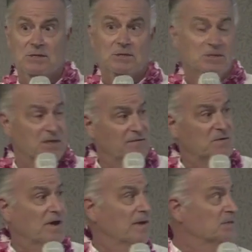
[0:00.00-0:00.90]
Steve
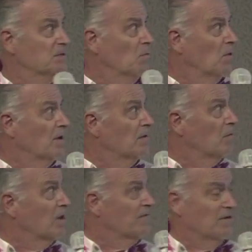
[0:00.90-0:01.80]
Jobs and
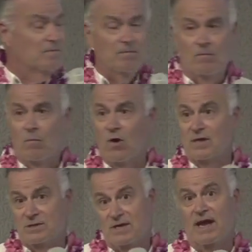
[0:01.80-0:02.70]
one of them,
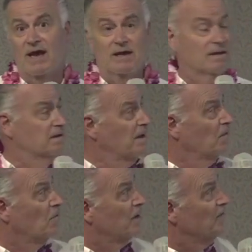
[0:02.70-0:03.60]
Wozniak, another
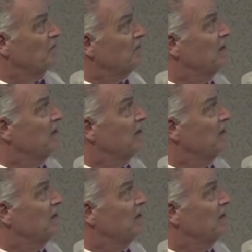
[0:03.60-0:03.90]
one of them